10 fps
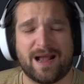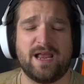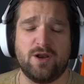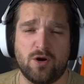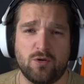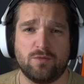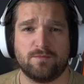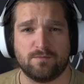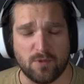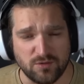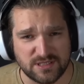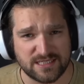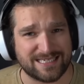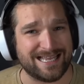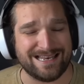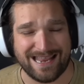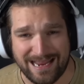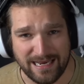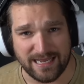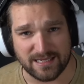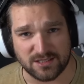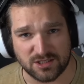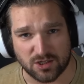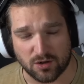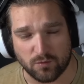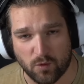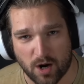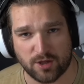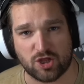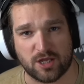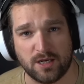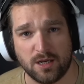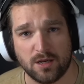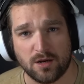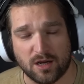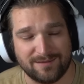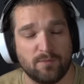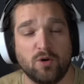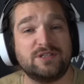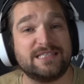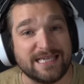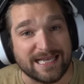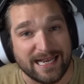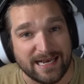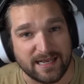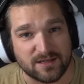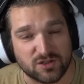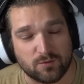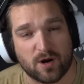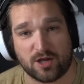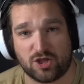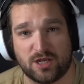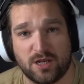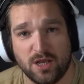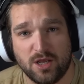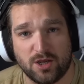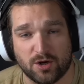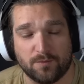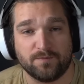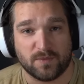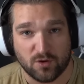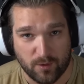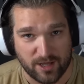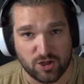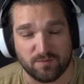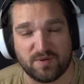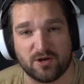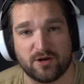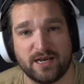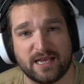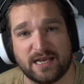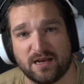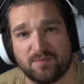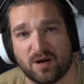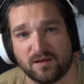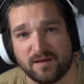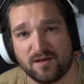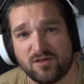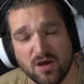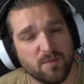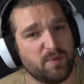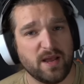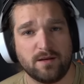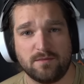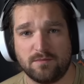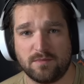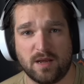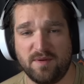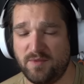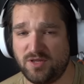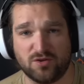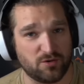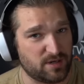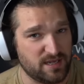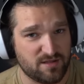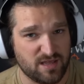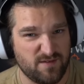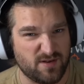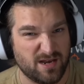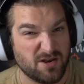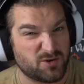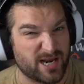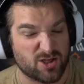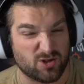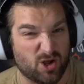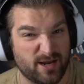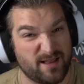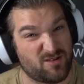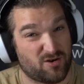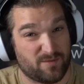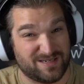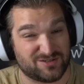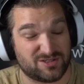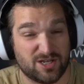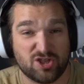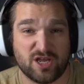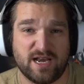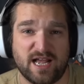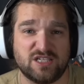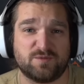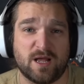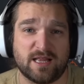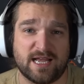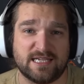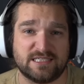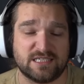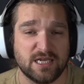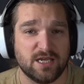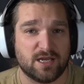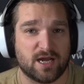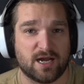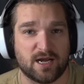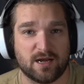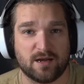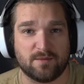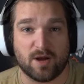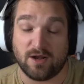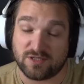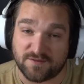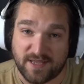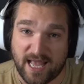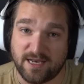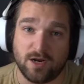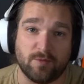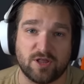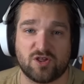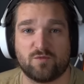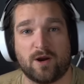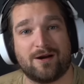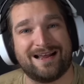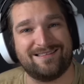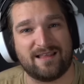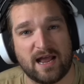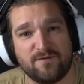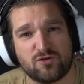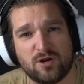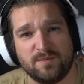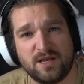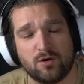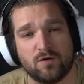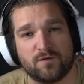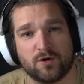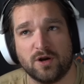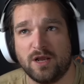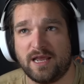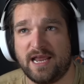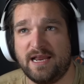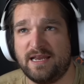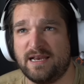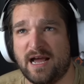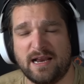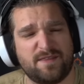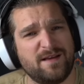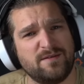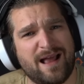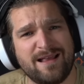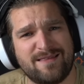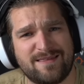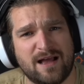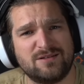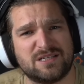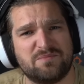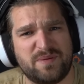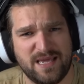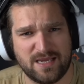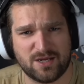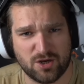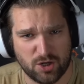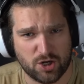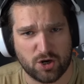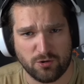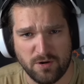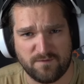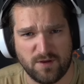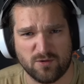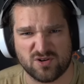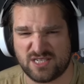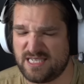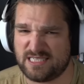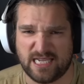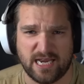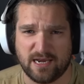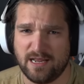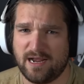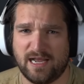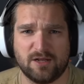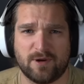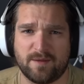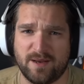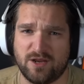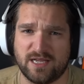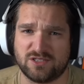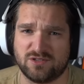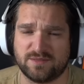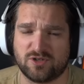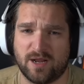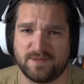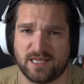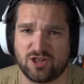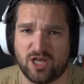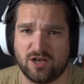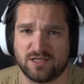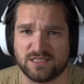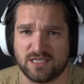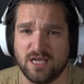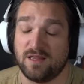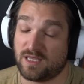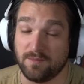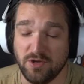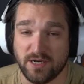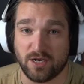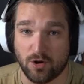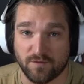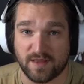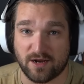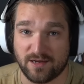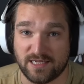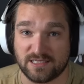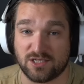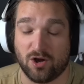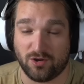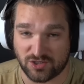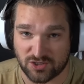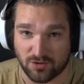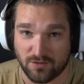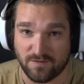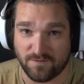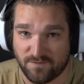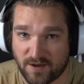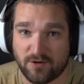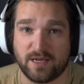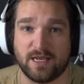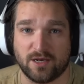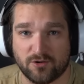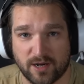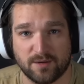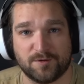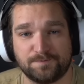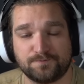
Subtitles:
I know most Canadians are watching, mostly Canadians are watching, you know, question period in Canadian politics, but I mean, there is even an international audience here on Mr. Sunshine, as well as House of Canada, which is where I live streamed it. Over 9,000 peak concurrent viewers. Insane. Highly recommend you guys go subscribe to that channel because the community over there is also very incredible.